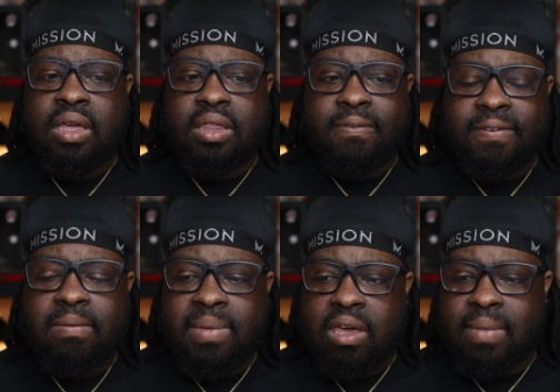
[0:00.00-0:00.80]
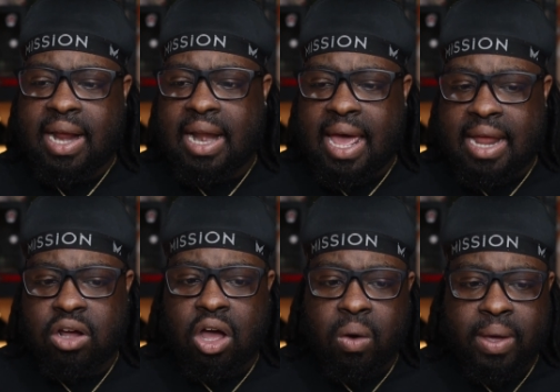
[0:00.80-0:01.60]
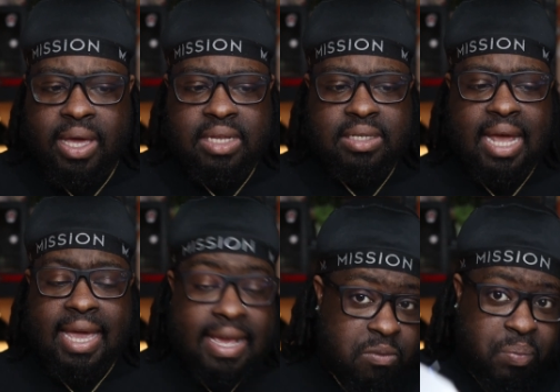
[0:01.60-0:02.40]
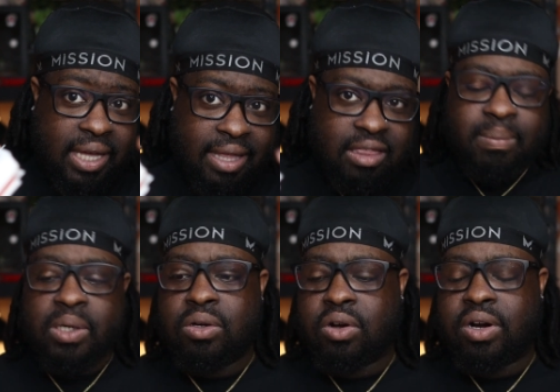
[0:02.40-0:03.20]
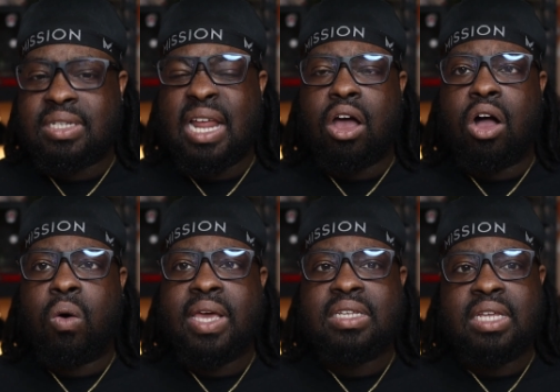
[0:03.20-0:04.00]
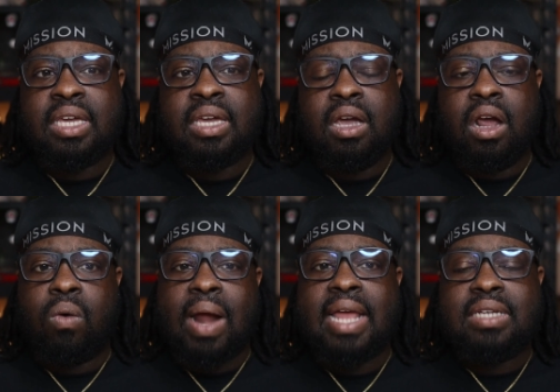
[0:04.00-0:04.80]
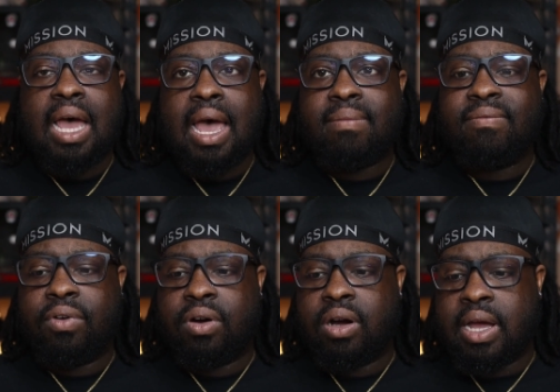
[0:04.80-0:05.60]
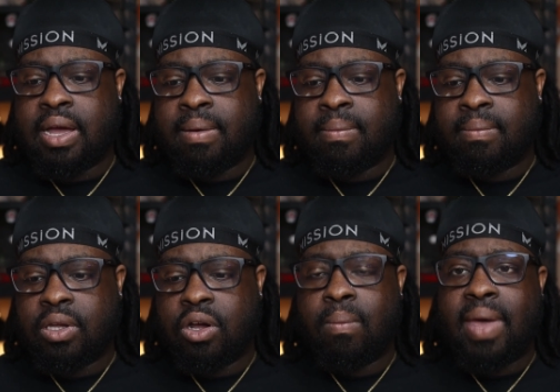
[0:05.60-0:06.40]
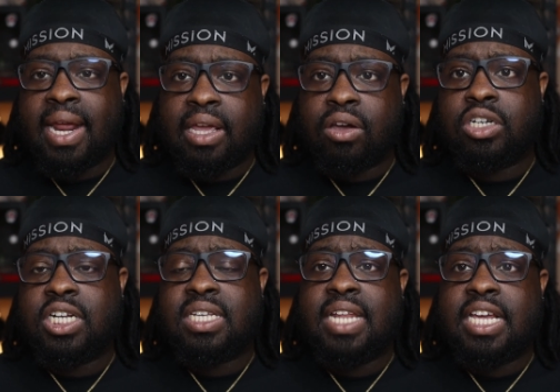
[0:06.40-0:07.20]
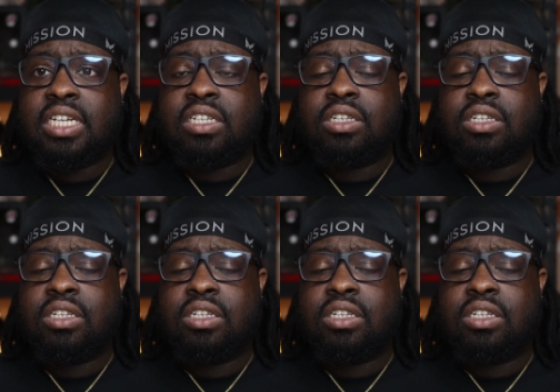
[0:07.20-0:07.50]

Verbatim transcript: the female may not always, be in the mood, or it's not always the right time for, mating or gestation.